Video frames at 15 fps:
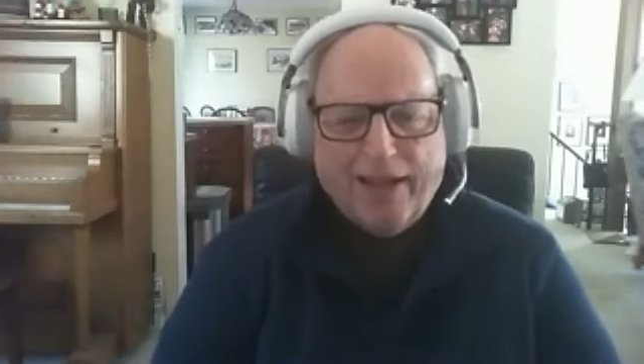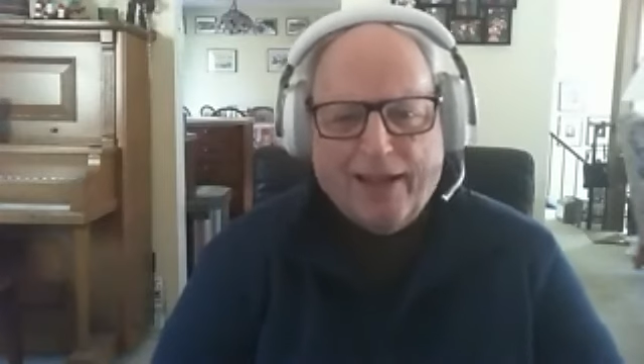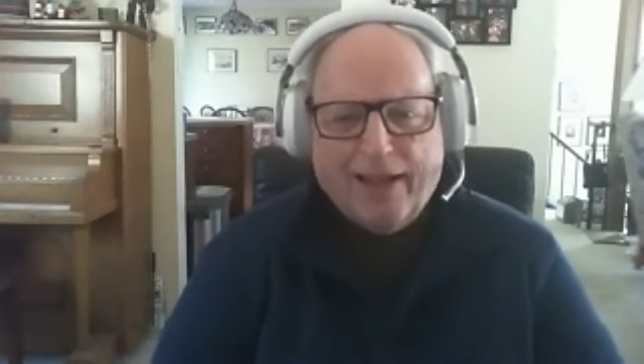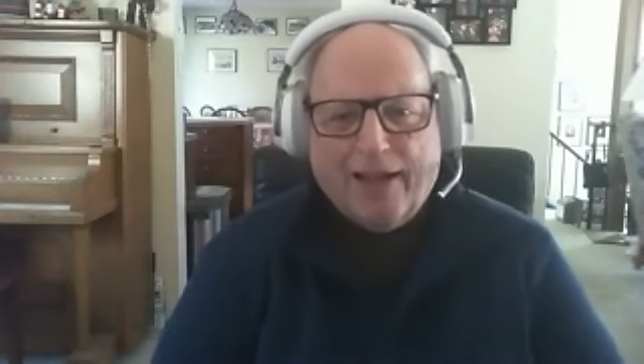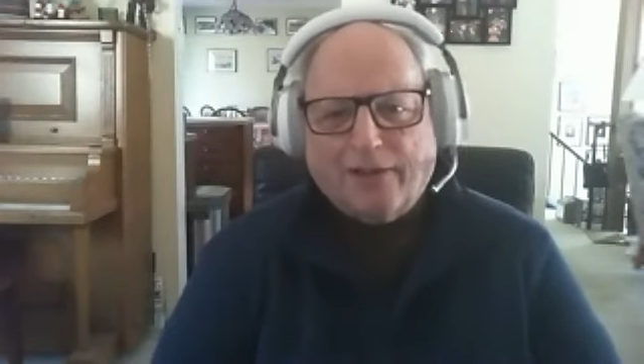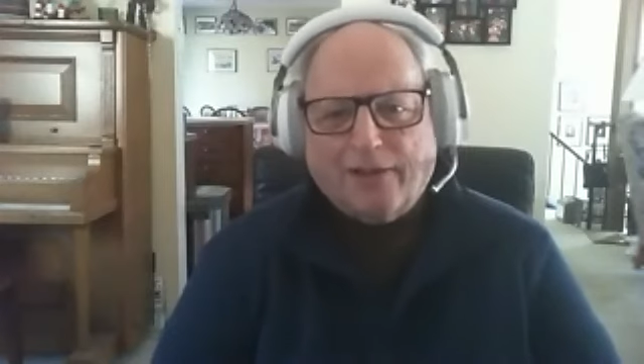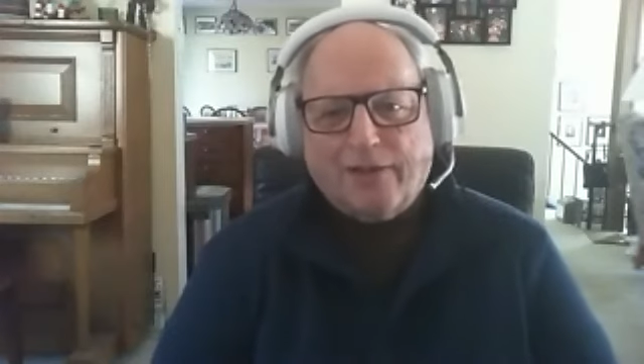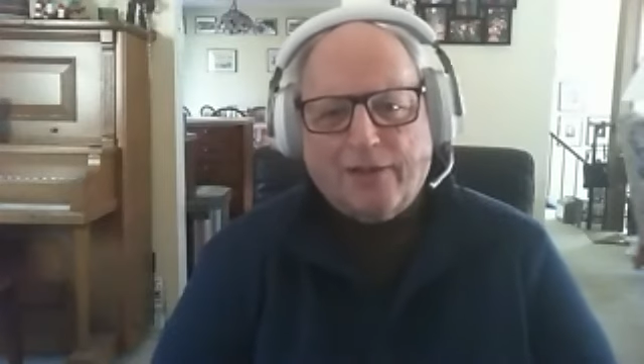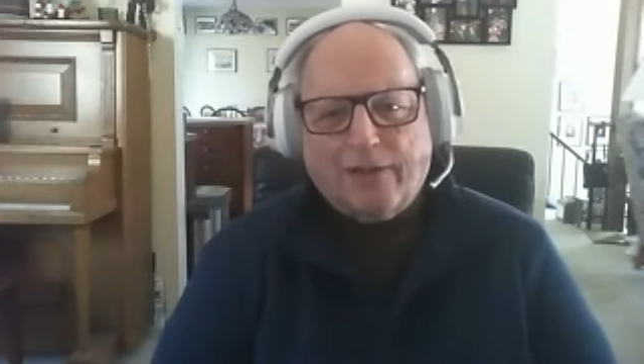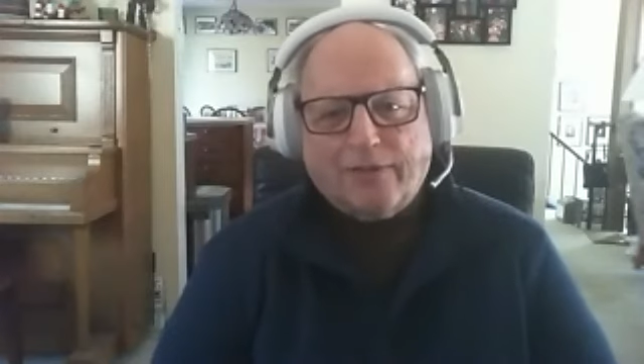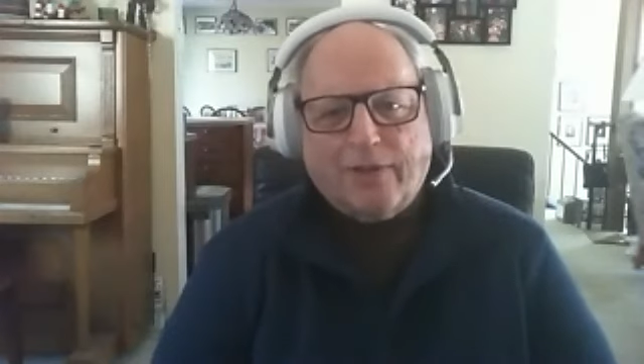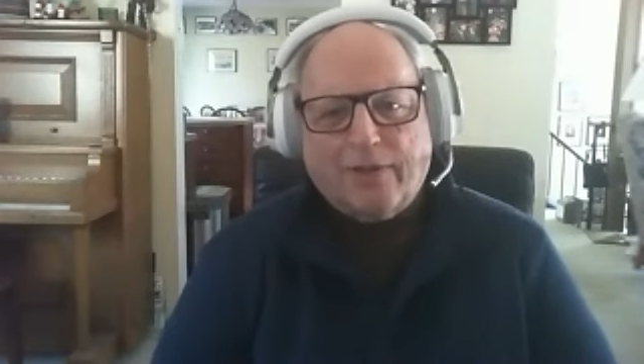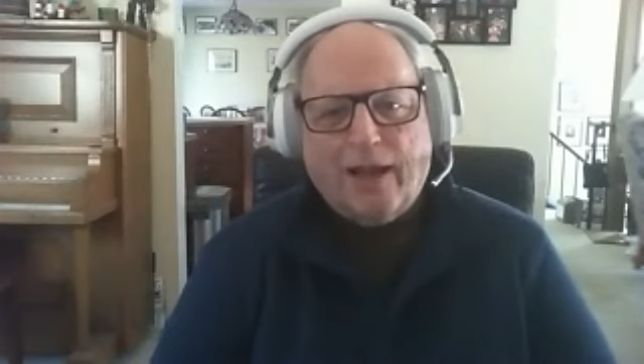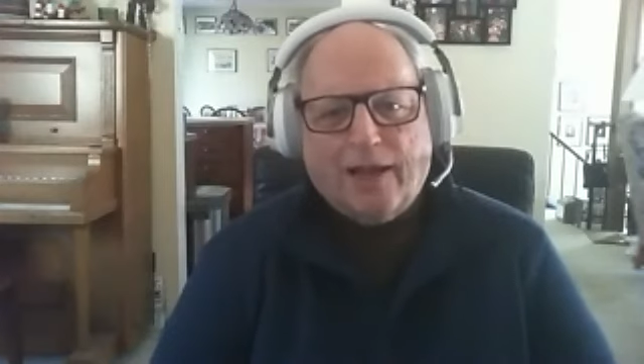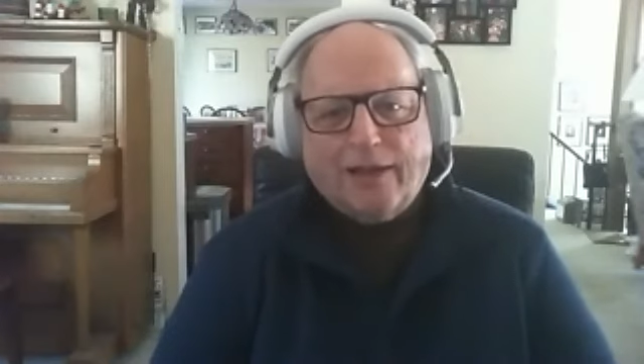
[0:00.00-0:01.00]
and
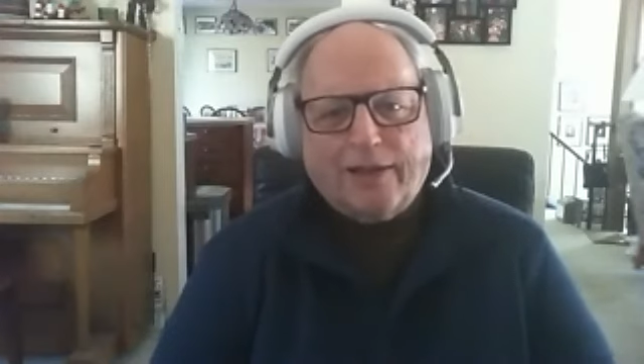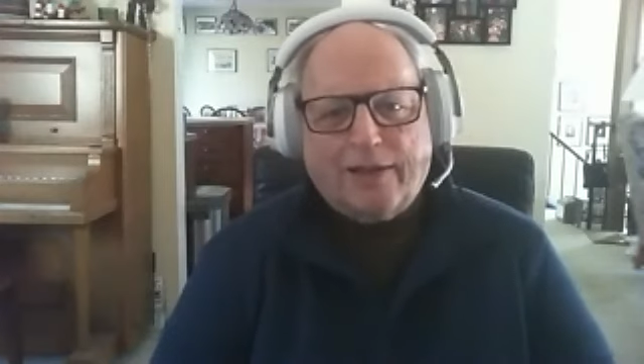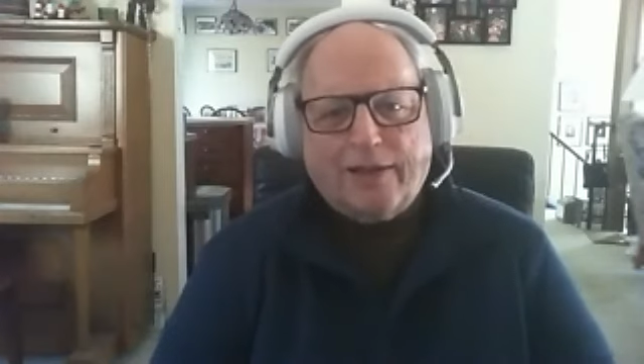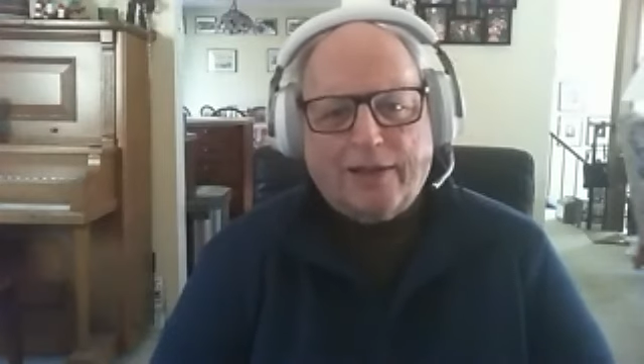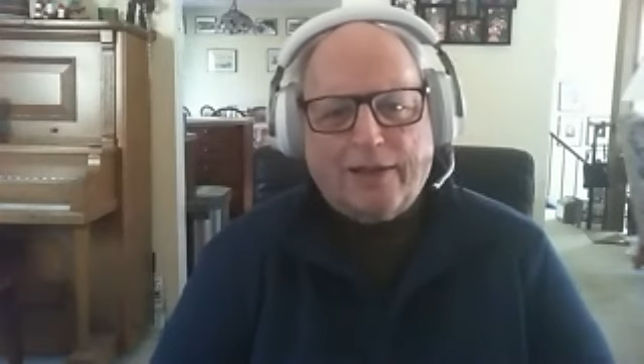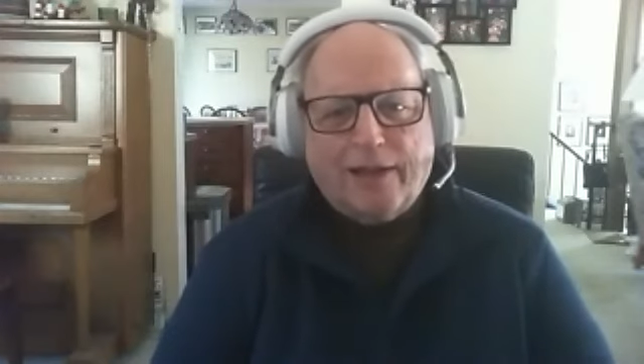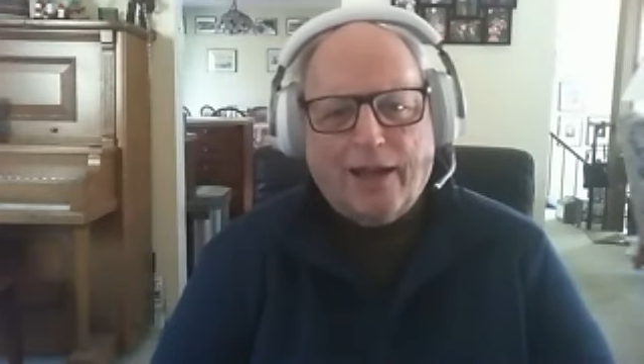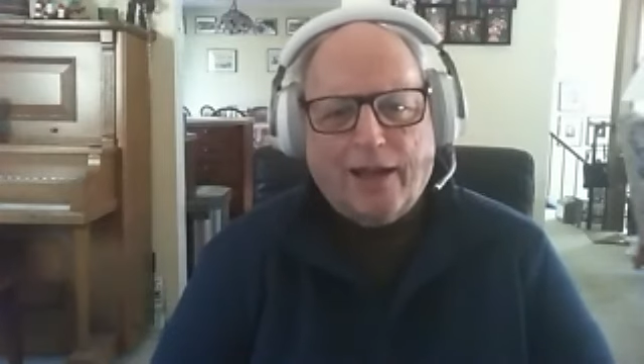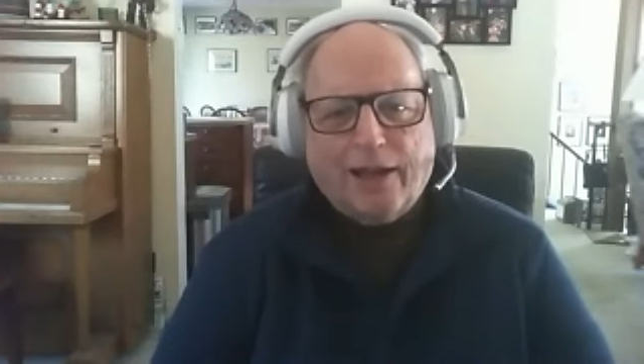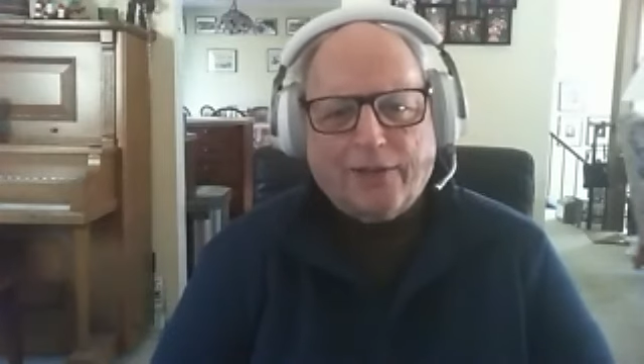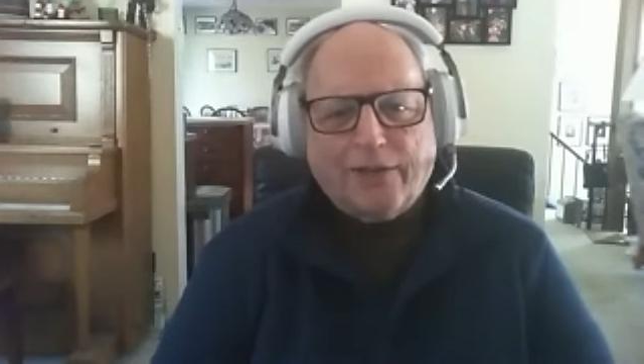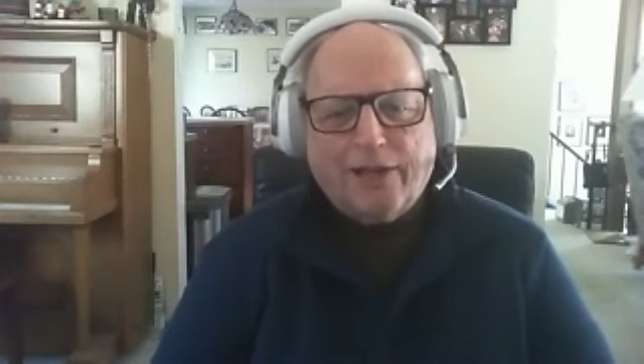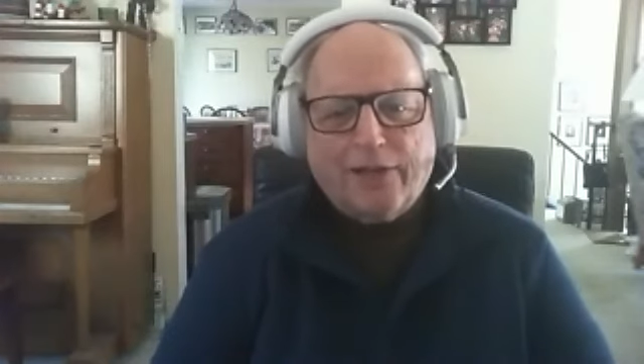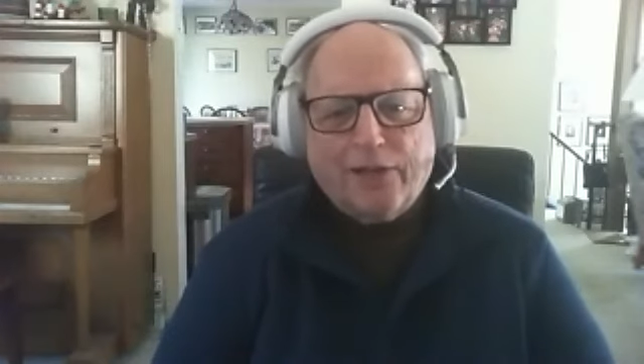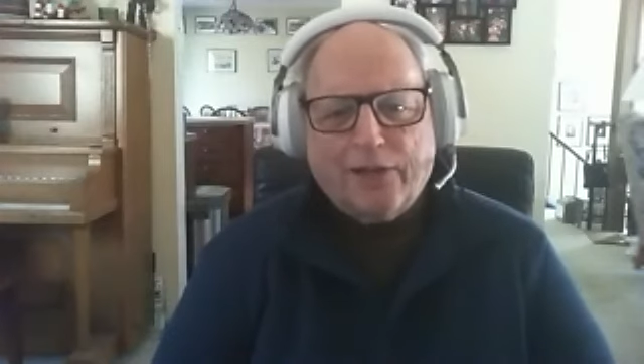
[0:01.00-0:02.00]
I
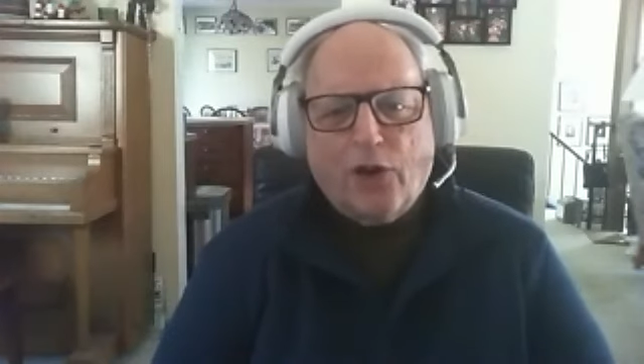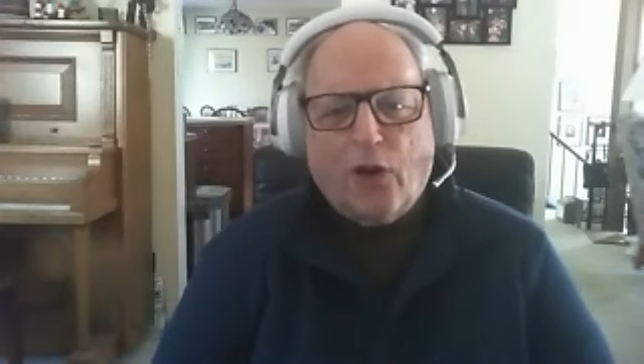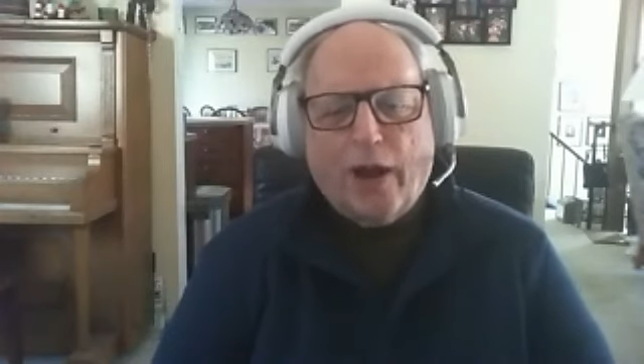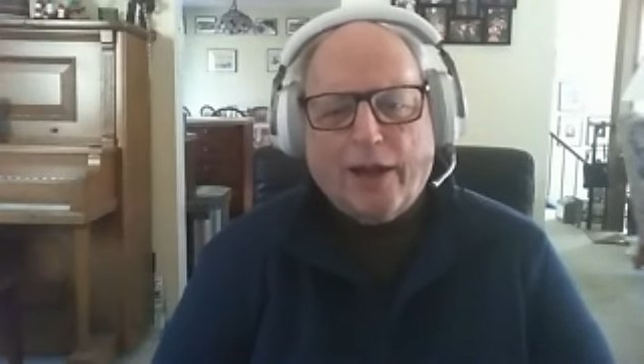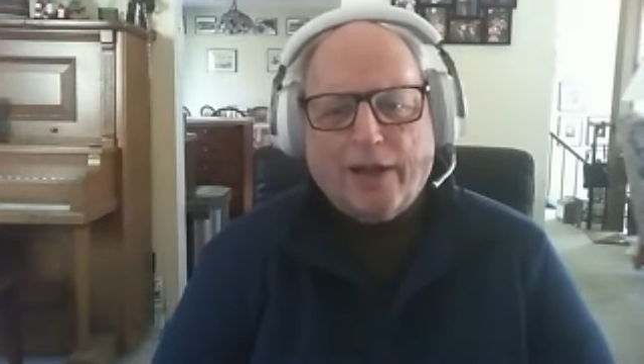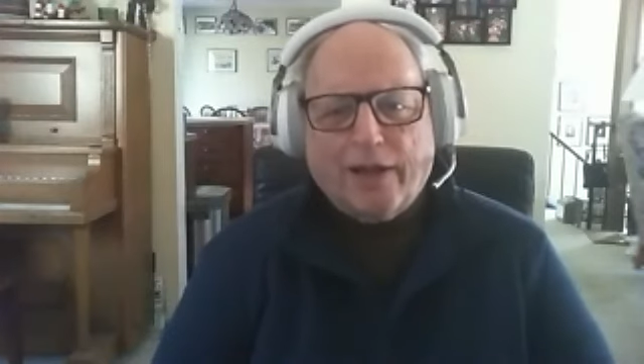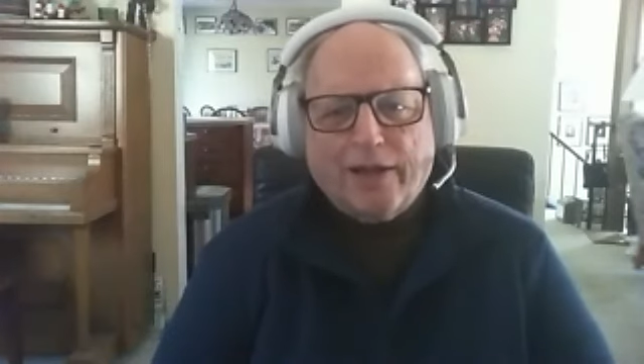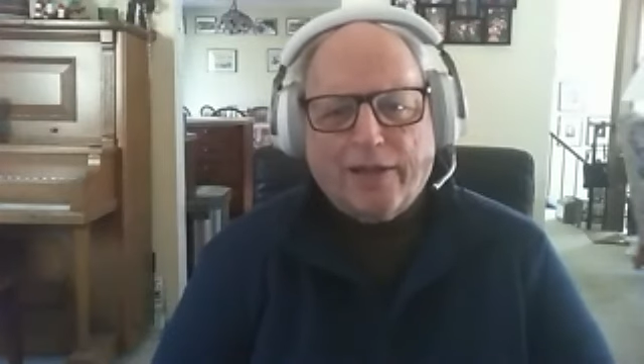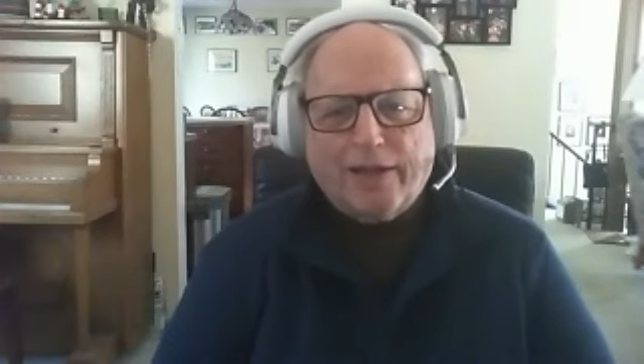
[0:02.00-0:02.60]
said, you know, I'm